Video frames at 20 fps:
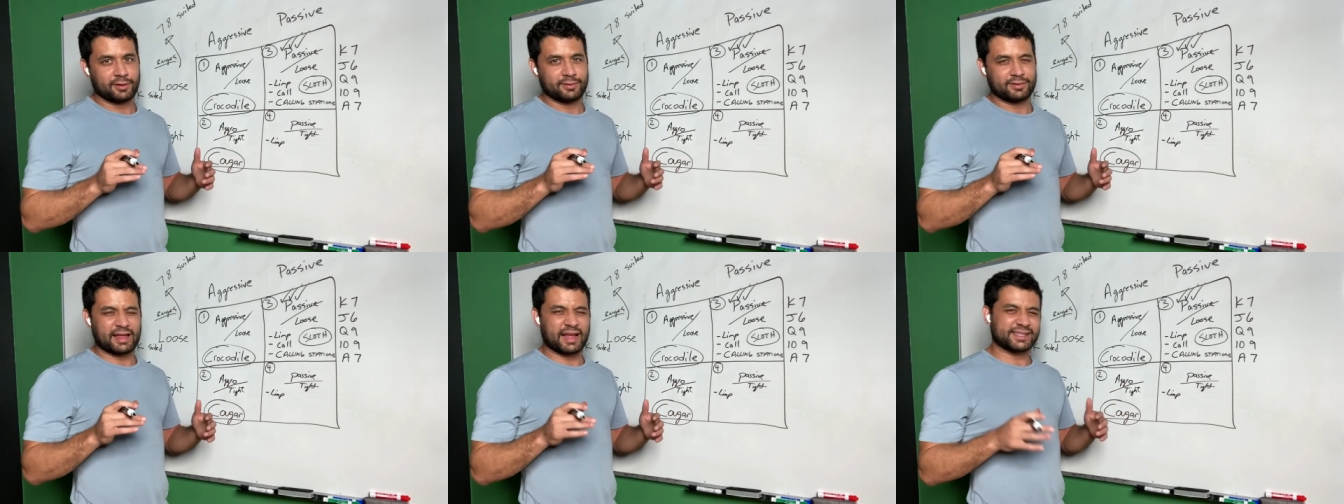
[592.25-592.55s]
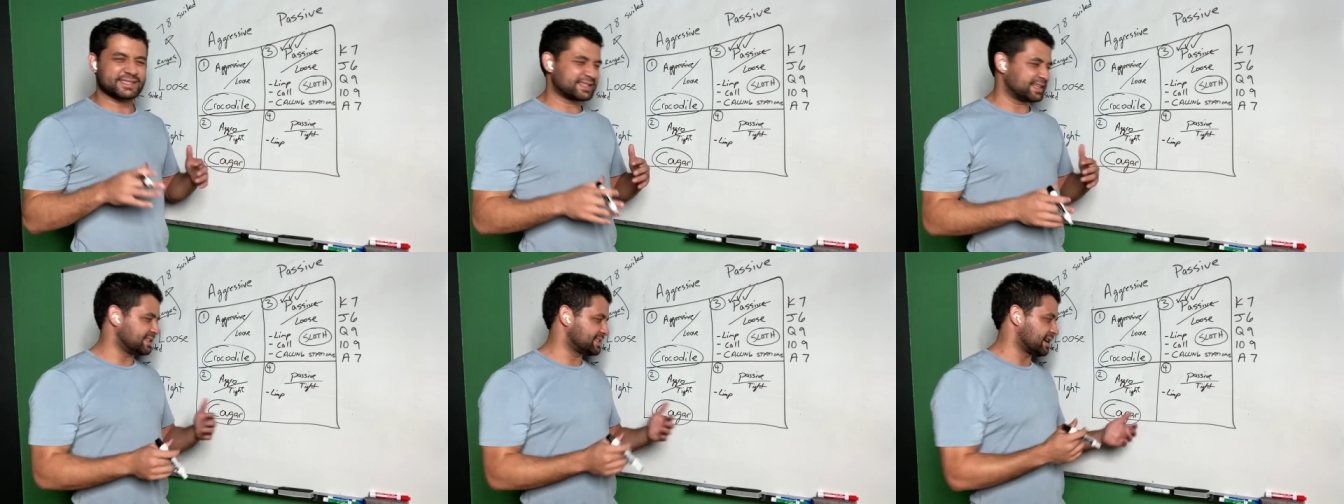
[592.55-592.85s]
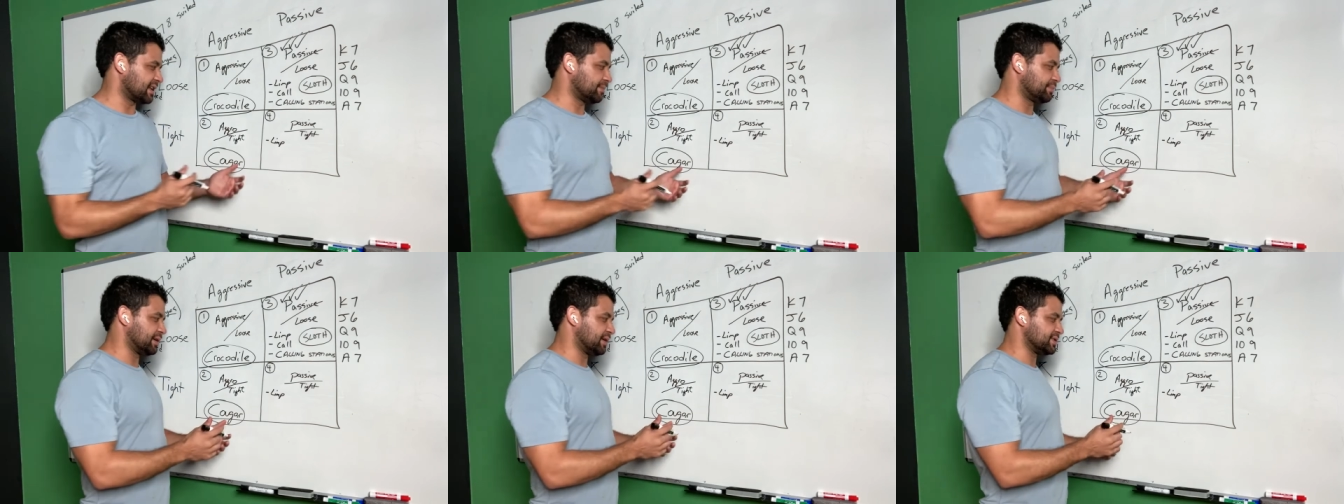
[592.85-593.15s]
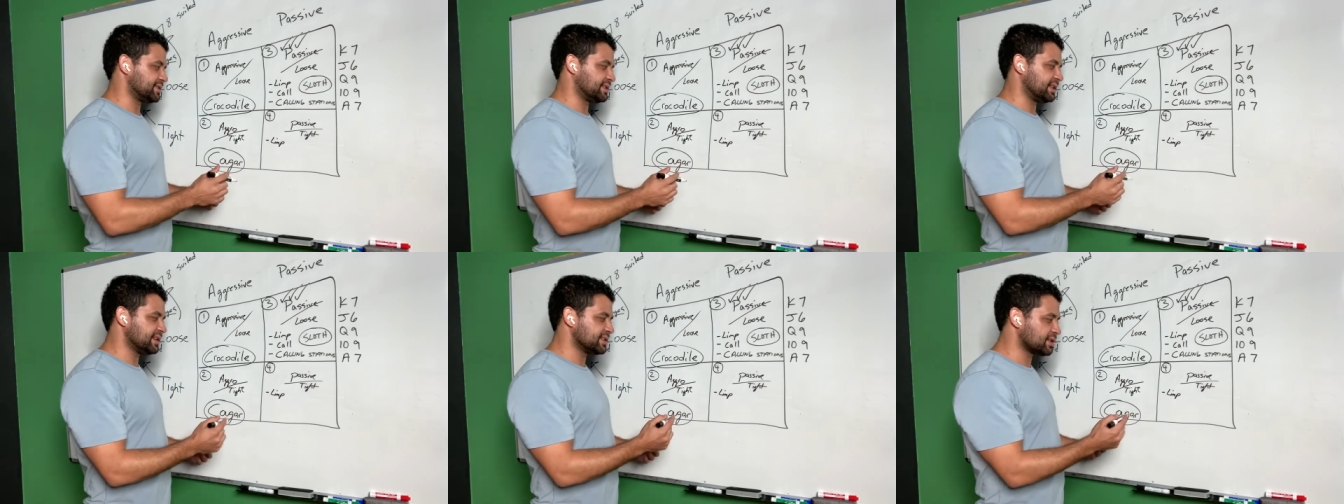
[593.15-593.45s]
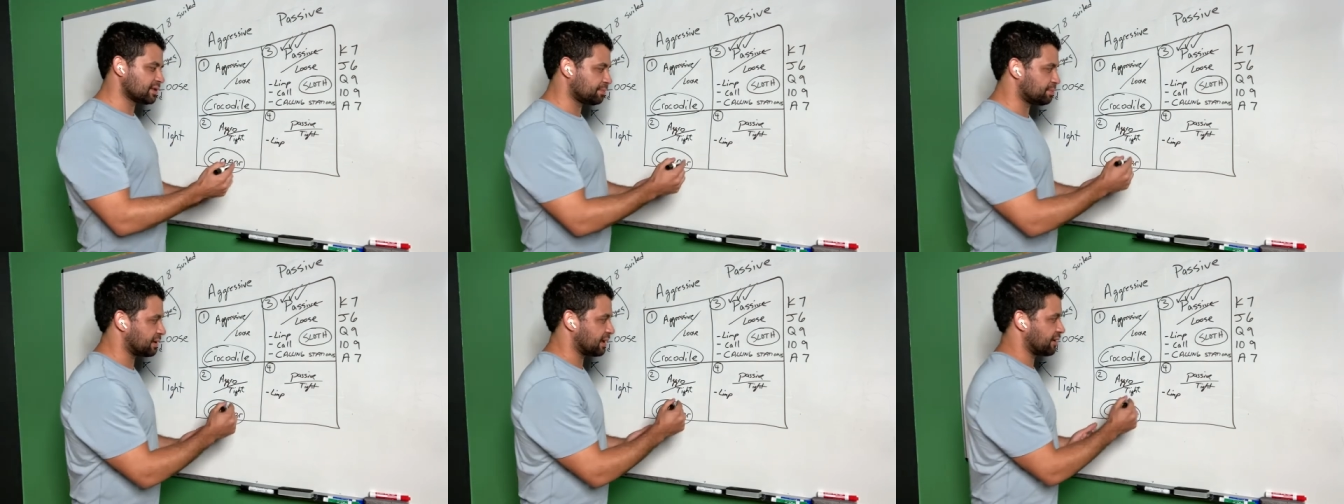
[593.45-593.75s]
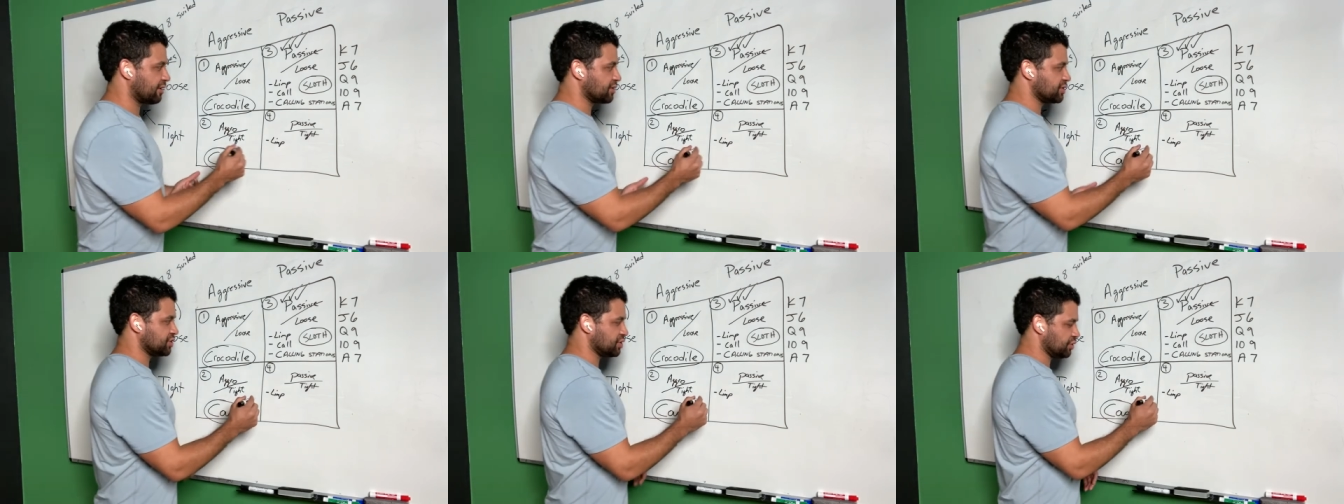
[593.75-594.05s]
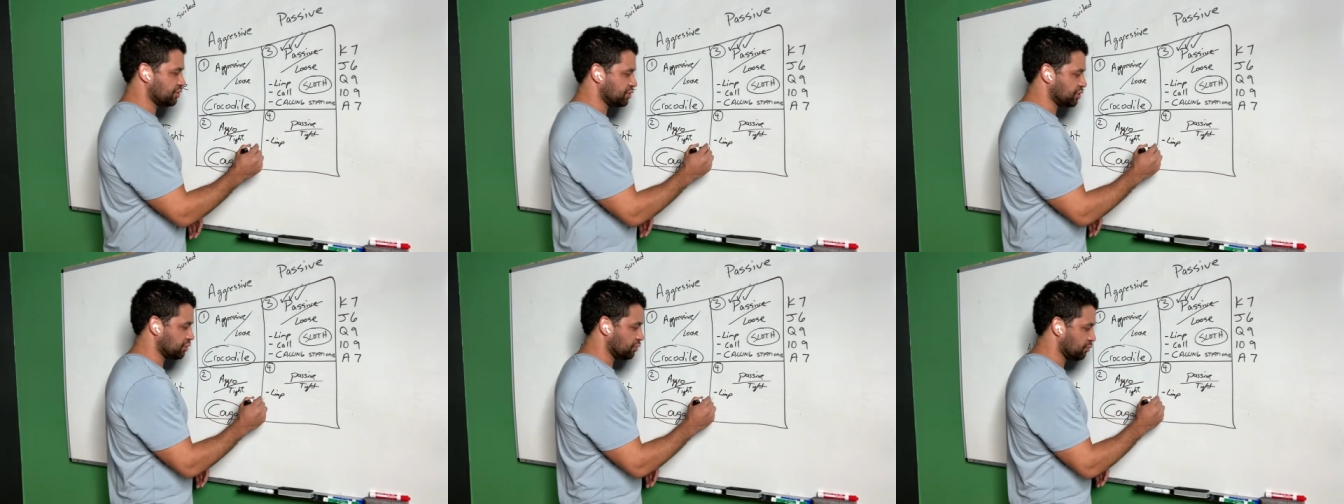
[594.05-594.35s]
That's these kind of players. These are the players
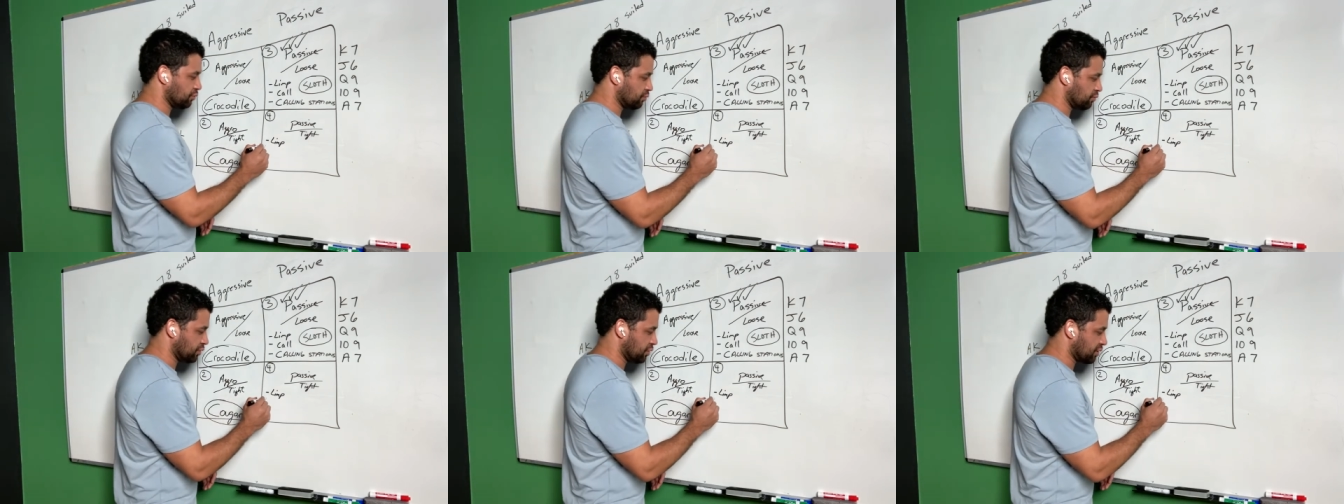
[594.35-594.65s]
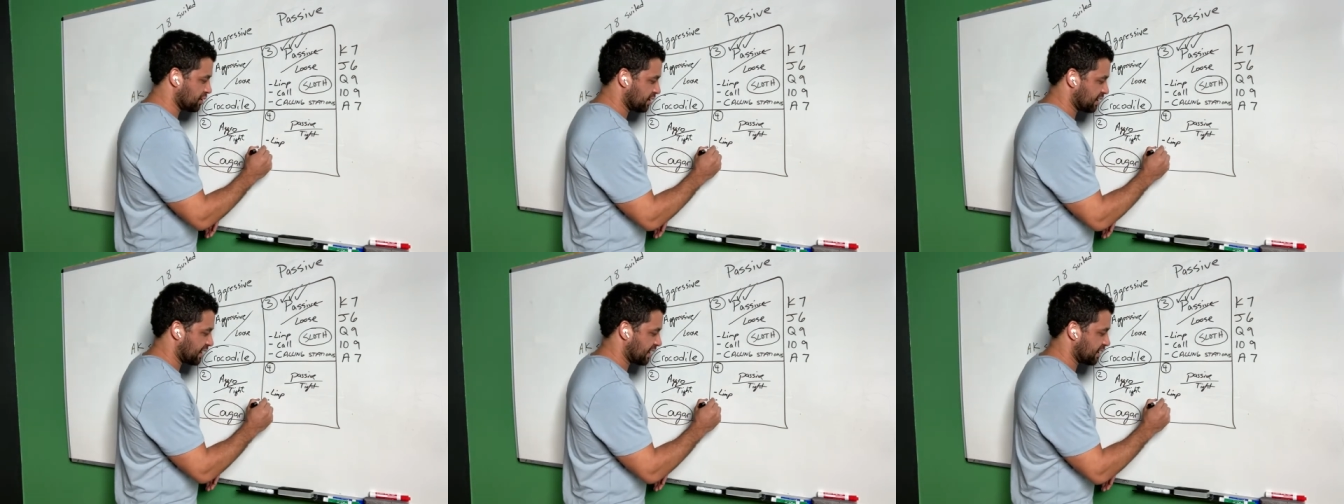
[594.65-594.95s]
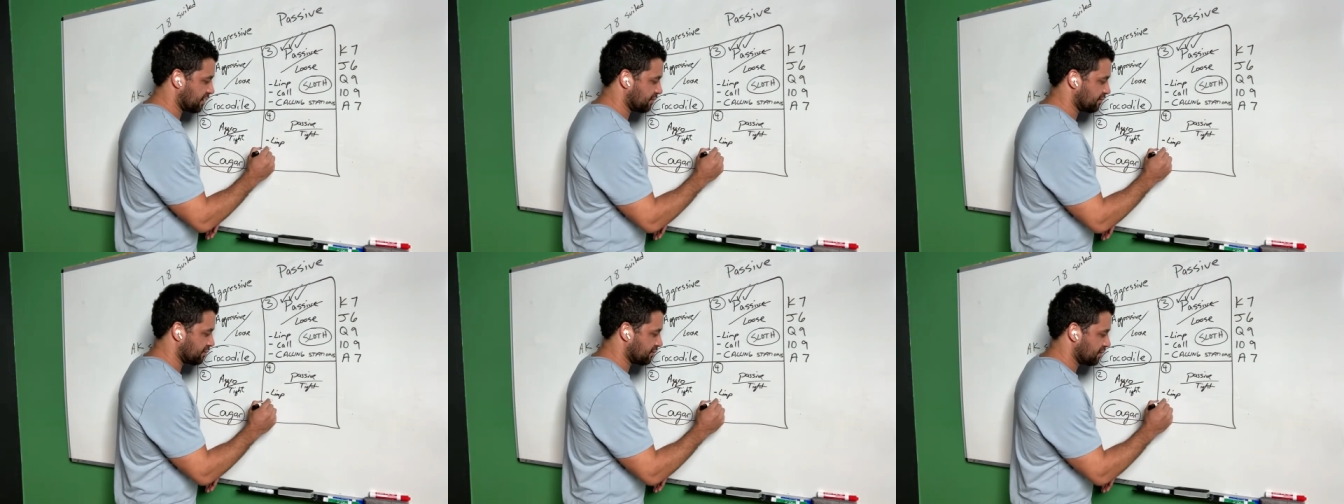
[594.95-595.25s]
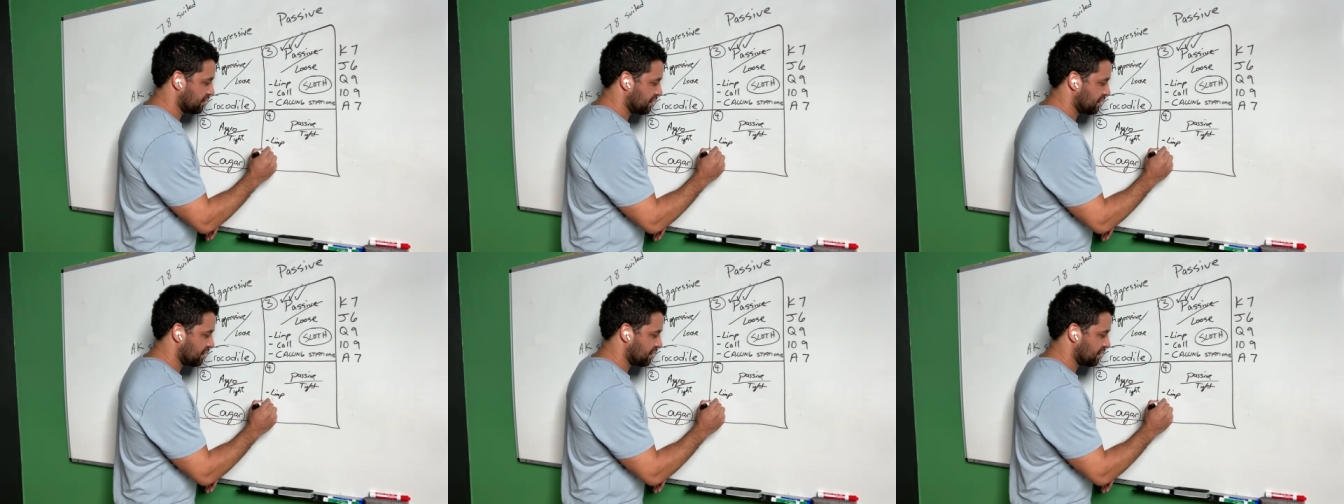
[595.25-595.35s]
you do you can kind of